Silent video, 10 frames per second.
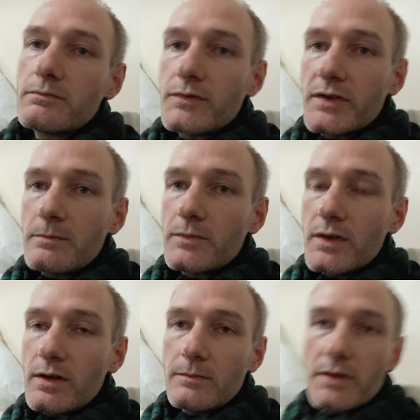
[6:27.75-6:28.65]

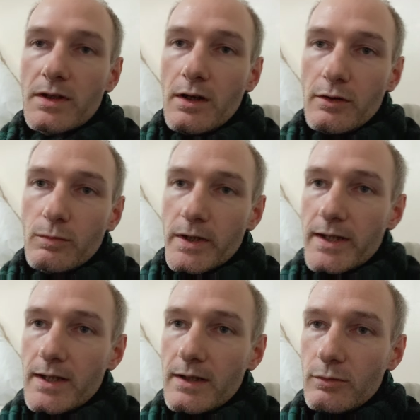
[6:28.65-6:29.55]
sometimes the Arch
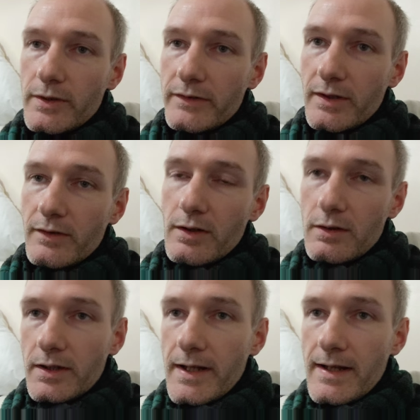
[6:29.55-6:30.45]
Wiki and all these things
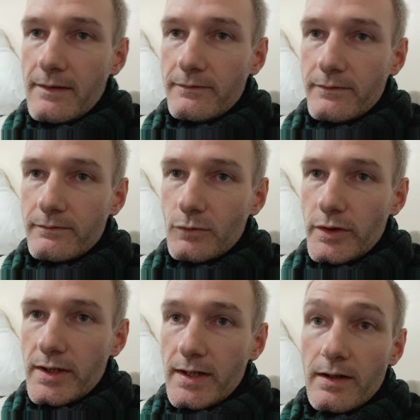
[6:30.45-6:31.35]
aren't going to have
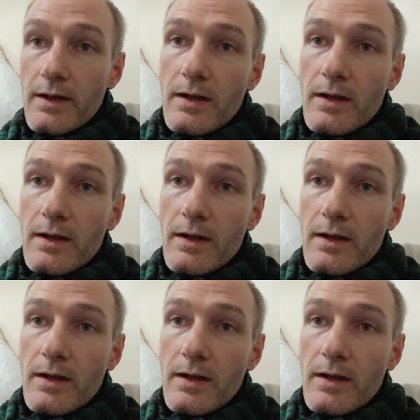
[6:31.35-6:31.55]
what you need.